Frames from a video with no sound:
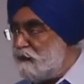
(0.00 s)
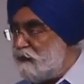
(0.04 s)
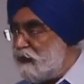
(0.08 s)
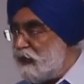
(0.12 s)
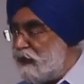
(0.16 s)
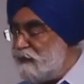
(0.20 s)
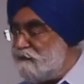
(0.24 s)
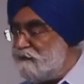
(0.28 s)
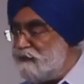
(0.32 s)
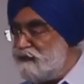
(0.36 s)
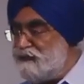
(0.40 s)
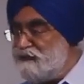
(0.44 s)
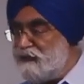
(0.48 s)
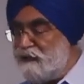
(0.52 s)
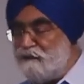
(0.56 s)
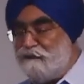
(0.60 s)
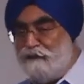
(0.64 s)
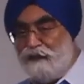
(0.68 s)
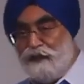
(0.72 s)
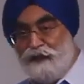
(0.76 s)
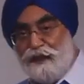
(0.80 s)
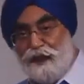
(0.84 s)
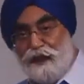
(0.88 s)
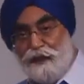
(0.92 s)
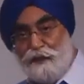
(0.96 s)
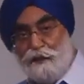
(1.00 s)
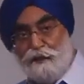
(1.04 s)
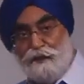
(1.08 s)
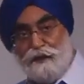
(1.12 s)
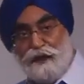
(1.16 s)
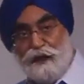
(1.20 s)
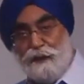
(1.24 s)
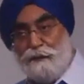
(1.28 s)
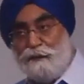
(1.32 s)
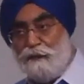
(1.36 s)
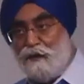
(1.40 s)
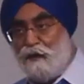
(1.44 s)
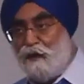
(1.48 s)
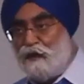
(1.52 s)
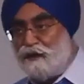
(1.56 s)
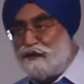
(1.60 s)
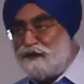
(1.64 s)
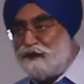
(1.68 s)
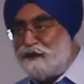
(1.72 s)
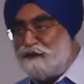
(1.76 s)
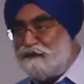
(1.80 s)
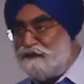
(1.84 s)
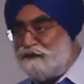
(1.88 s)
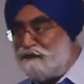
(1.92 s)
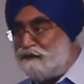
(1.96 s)
And we said we need to keep
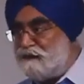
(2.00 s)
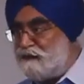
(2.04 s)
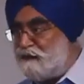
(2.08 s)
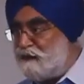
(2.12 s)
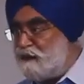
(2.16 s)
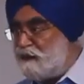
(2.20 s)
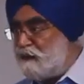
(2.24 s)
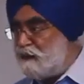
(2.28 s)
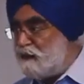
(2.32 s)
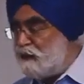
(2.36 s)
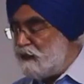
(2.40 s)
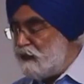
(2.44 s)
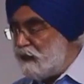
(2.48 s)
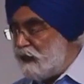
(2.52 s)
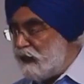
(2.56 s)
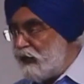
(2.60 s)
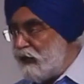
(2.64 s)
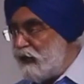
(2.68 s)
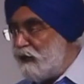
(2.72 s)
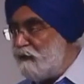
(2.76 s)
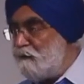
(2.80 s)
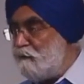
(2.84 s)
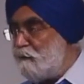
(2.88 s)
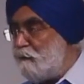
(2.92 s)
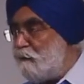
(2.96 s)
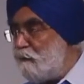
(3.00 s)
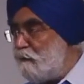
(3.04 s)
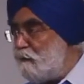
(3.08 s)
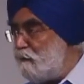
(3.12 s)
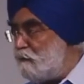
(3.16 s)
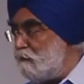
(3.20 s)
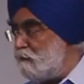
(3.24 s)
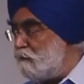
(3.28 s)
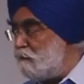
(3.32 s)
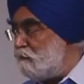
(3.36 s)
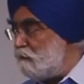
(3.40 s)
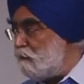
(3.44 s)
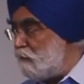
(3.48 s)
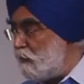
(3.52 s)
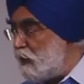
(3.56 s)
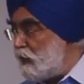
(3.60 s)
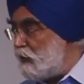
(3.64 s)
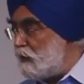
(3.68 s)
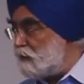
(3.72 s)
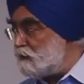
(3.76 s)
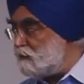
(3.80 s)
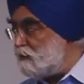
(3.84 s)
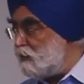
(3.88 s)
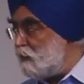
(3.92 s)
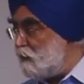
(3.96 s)
cautious and
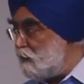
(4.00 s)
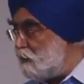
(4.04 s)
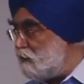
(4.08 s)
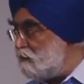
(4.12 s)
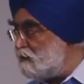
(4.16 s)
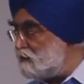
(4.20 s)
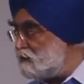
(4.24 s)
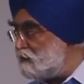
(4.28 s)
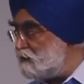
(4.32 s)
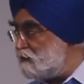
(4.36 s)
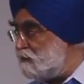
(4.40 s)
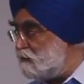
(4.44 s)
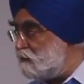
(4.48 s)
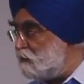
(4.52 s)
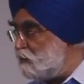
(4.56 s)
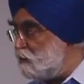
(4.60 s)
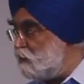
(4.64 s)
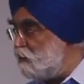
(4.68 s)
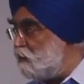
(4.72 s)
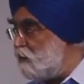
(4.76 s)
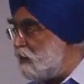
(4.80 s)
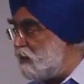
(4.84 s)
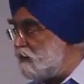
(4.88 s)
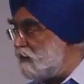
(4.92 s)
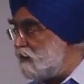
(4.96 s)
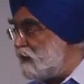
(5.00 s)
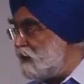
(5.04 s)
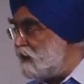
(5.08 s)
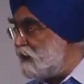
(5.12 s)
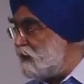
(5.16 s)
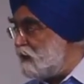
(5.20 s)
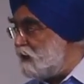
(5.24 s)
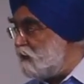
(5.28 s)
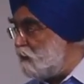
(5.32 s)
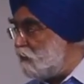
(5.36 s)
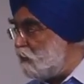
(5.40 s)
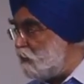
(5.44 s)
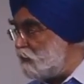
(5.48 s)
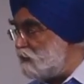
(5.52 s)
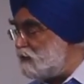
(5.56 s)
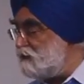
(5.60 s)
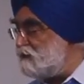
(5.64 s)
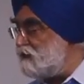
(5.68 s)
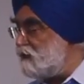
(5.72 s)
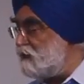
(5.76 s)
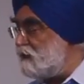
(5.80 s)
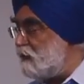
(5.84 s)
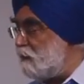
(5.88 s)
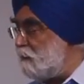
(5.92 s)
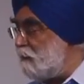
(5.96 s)
mark the loans who are taking what is
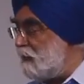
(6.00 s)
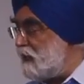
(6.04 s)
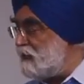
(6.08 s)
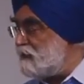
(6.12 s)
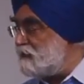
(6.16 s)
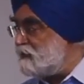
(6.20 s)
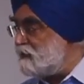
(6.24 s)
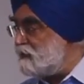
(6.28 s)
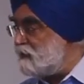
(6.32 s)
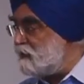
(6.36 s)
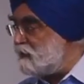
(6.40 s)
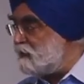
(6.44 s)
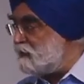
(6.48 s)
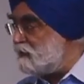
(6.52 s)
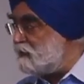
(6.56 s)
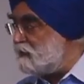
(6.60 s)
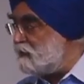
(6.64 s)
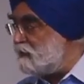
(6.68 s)
their capacity.